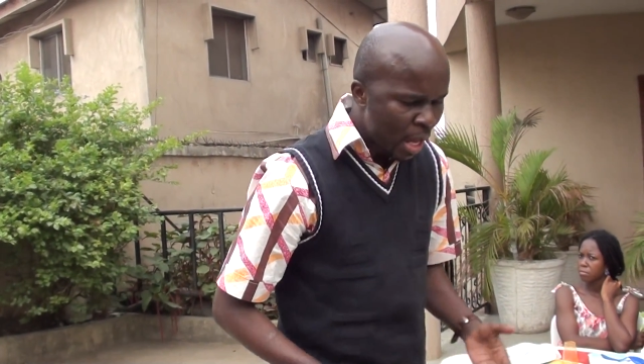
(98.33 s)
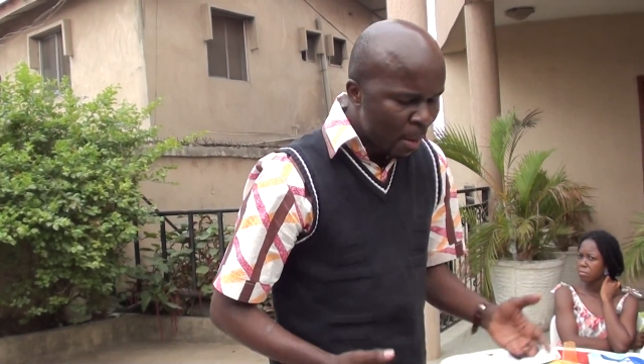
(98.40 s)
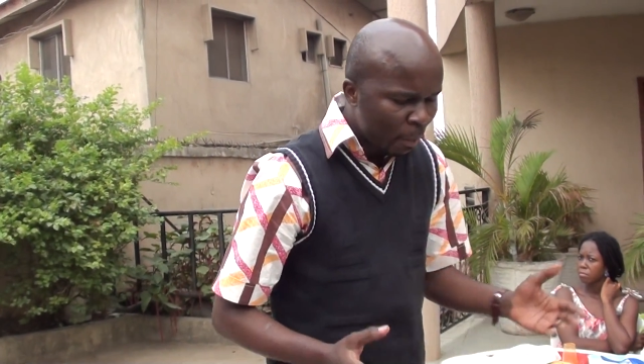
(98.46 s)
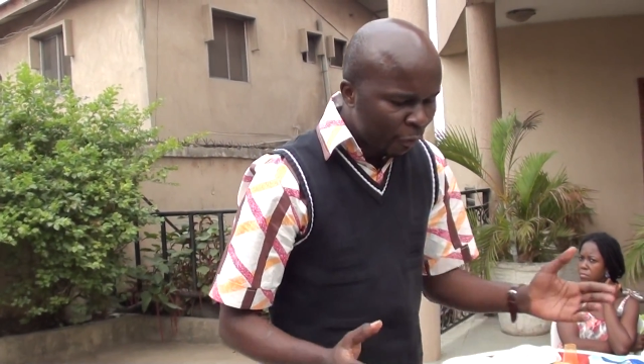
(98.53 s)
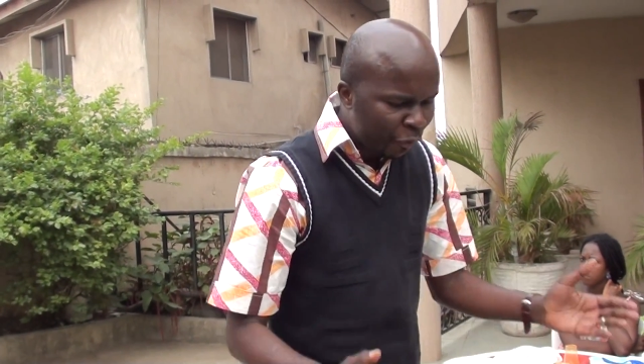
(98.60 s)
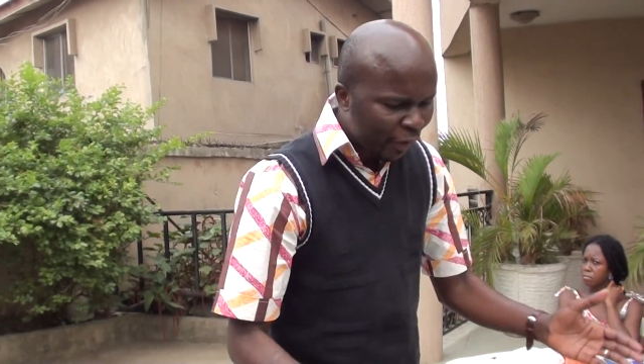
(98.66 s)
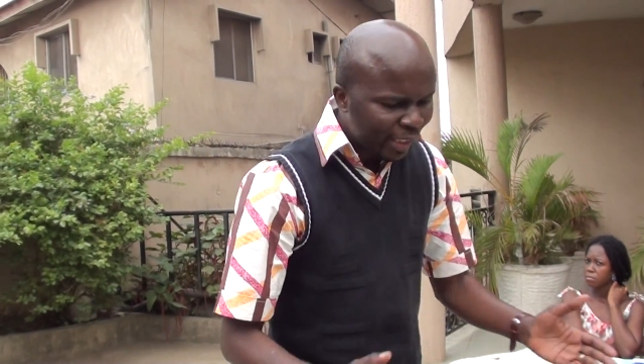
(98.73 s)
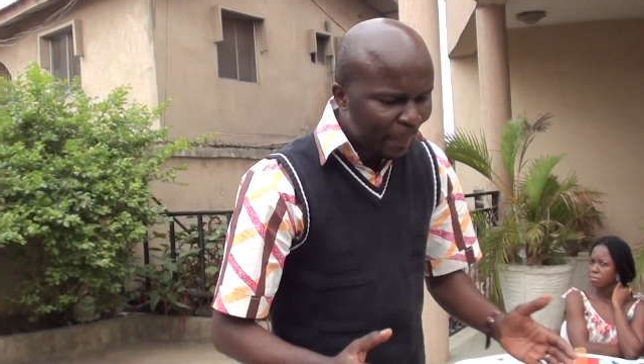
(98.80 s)

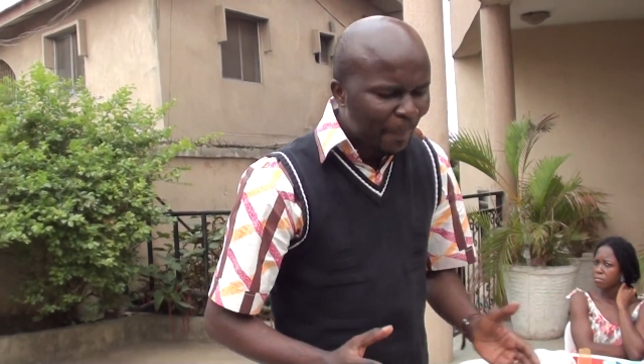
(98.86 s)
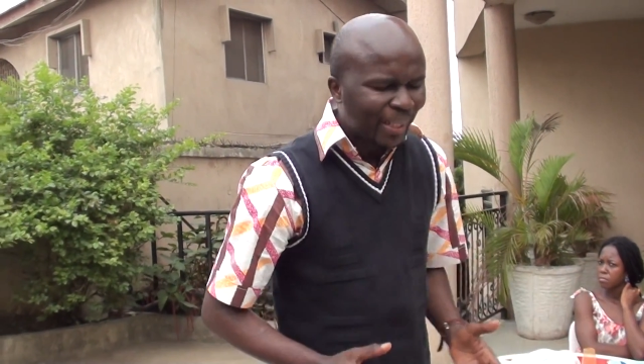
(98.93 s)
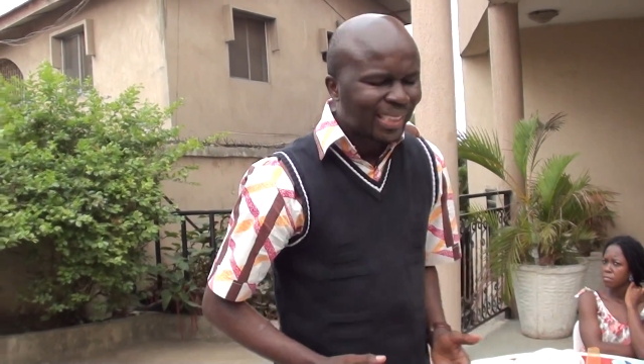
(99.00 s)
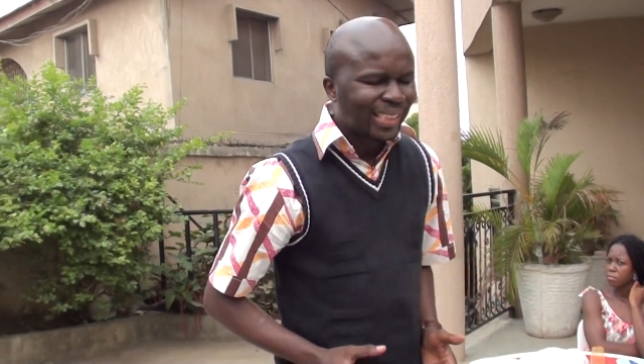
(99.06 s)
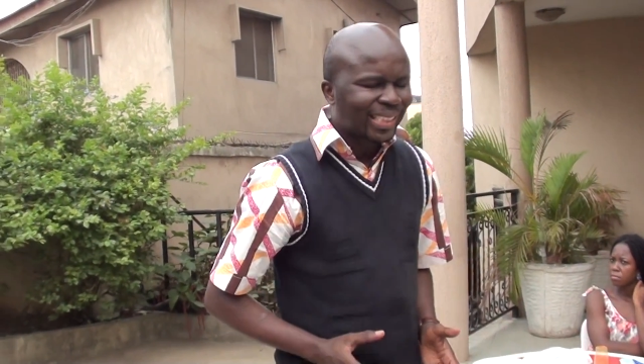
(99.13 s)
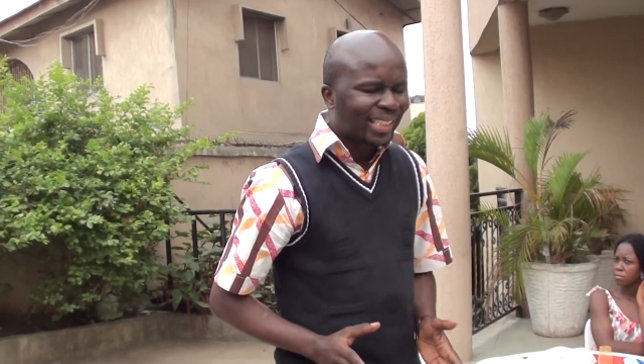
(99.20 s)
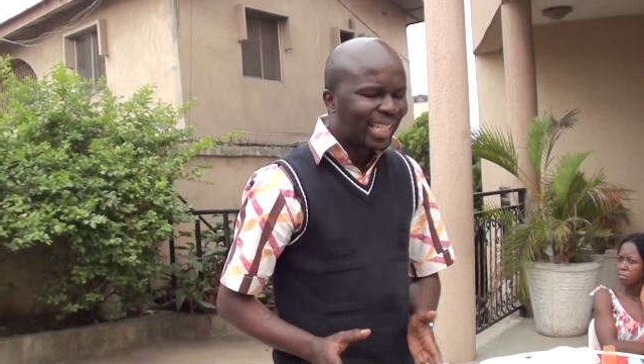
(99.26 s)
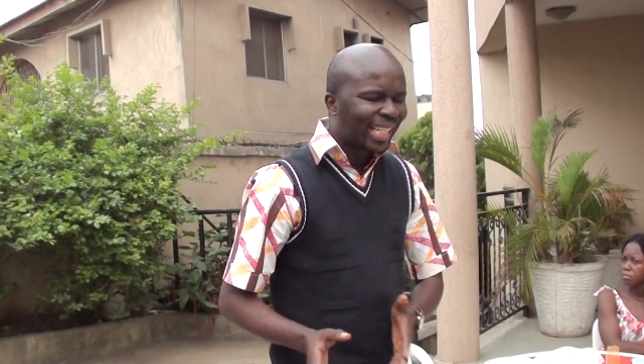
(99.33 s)
Before the
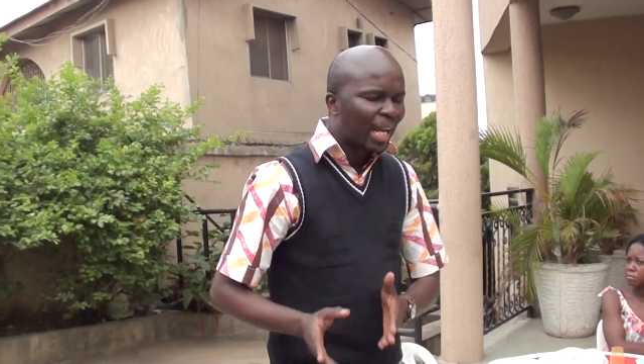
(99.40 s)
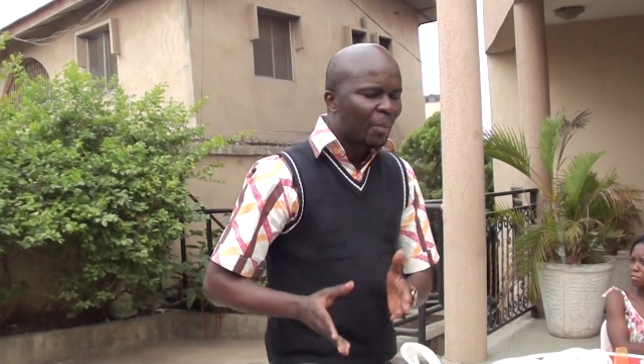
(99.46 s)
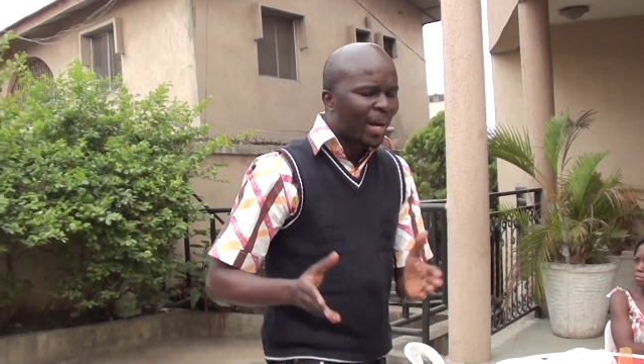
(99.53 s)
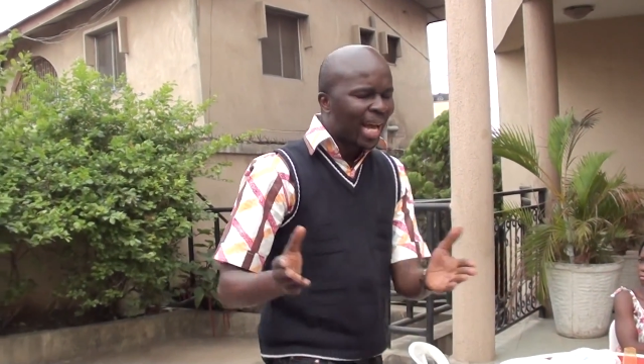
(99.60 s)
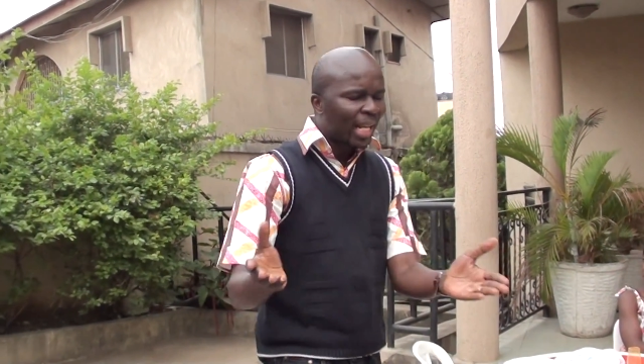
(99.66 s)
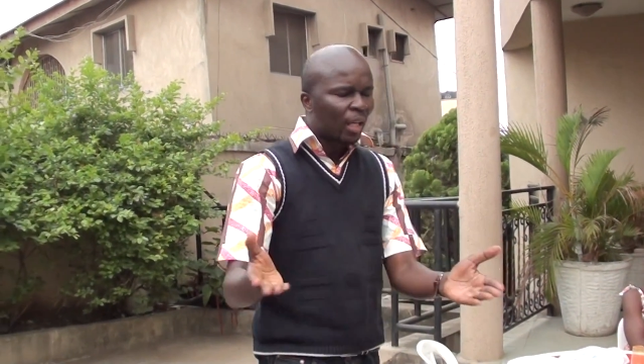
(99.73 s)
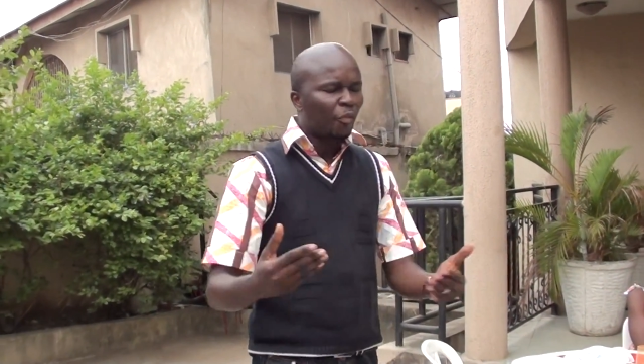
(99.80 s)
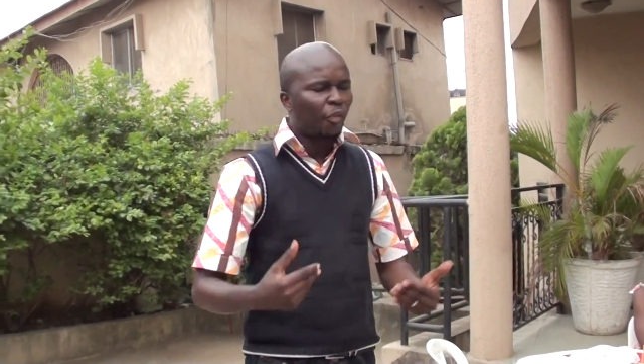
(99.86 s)
Matasine came, we
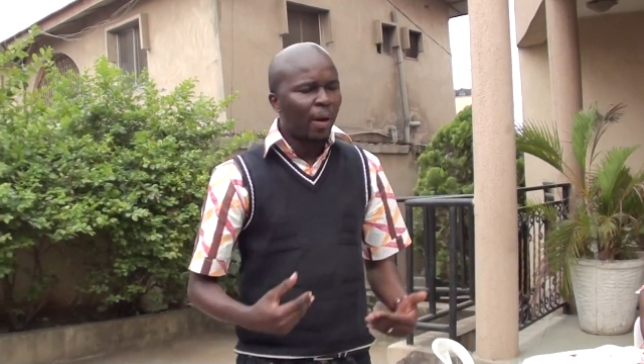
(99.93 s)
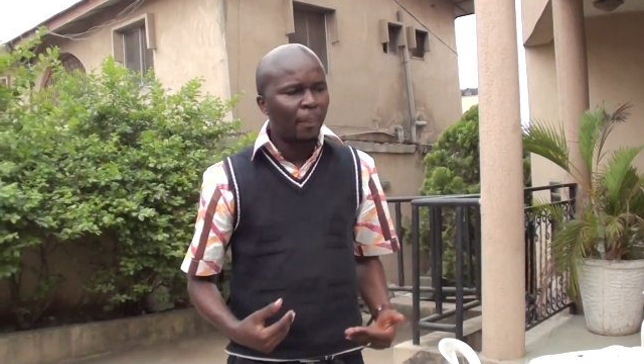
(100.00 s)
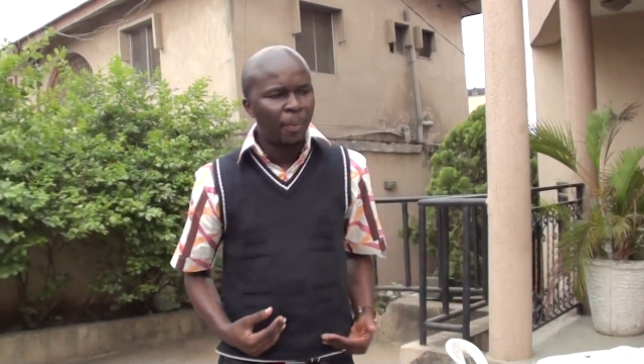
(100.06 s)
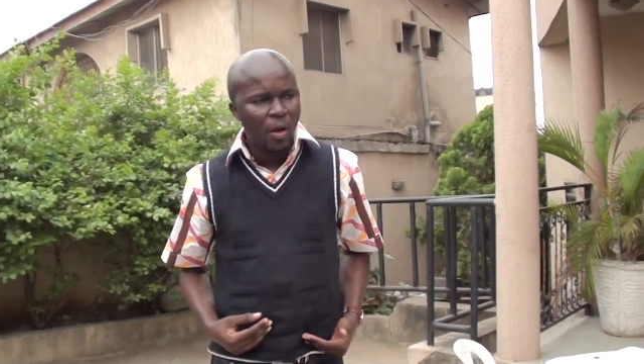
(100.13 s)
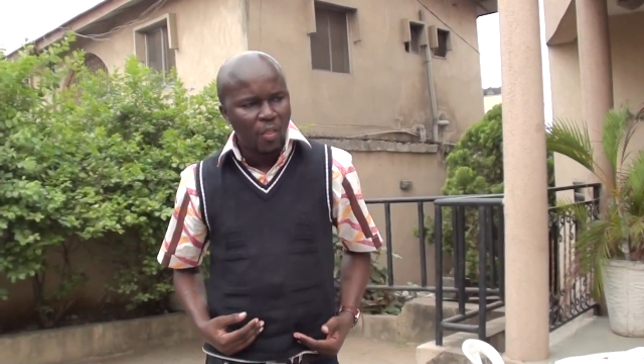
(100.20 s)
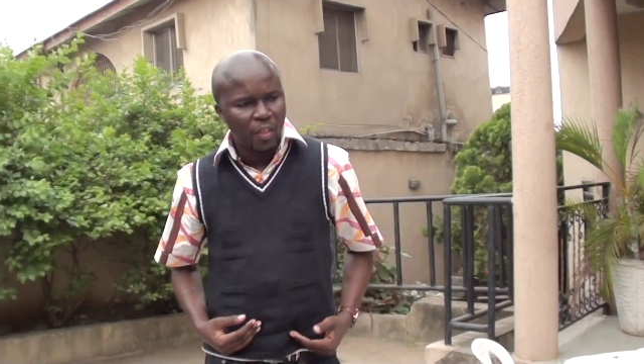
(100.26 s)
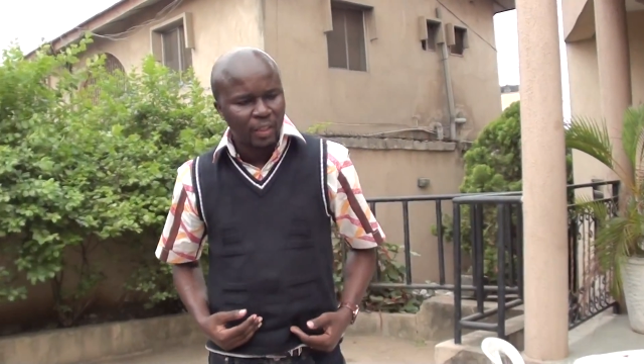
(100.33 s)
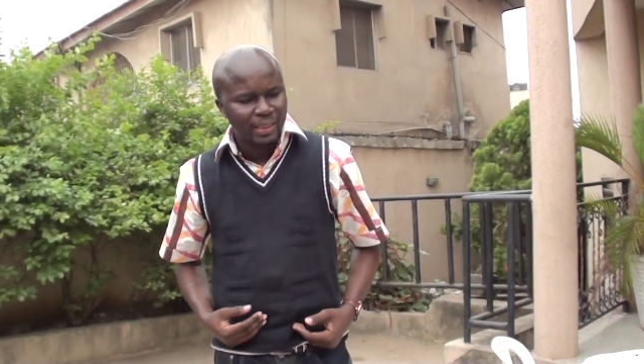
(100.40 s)
had love for our
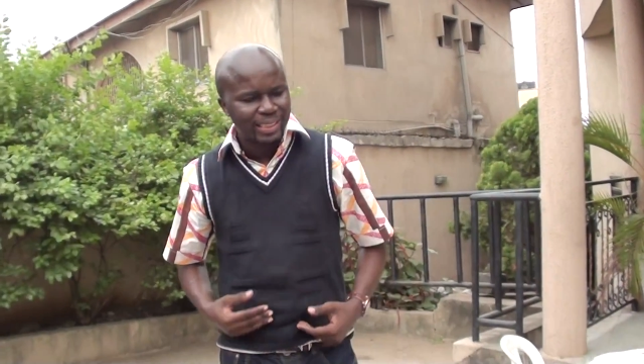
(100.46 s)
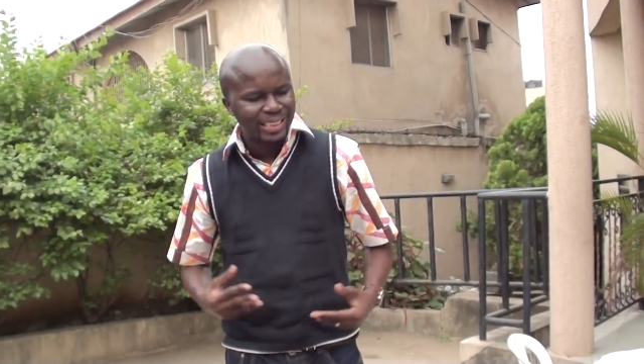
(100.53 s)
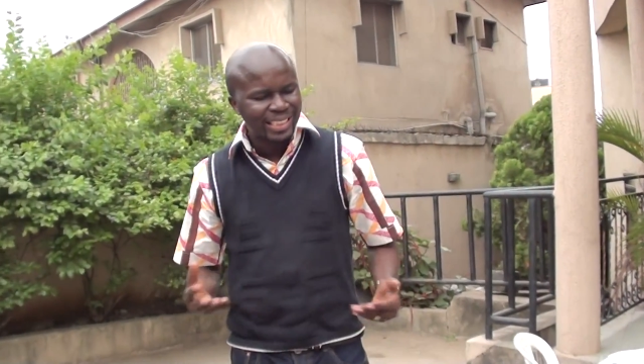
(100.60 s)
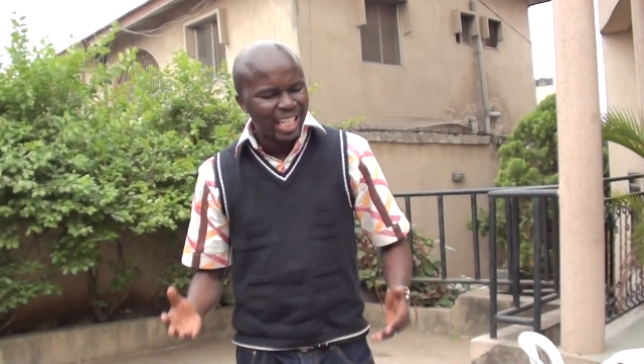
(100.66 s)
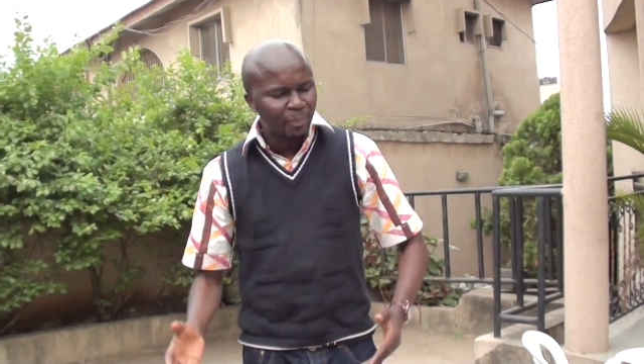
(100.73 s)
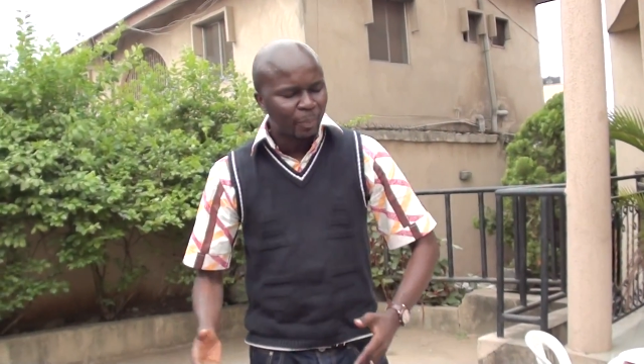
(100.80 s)
brothers. The sect